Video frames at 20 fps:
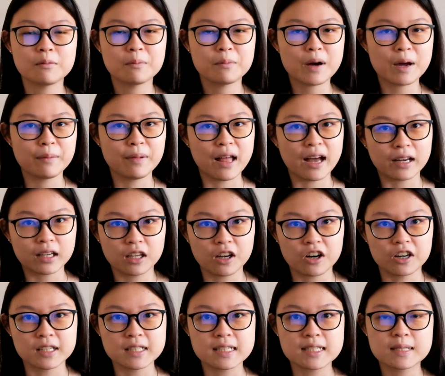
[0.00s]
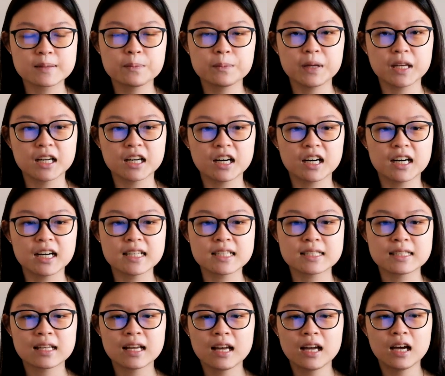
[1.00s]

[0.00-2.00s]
by black yarns, because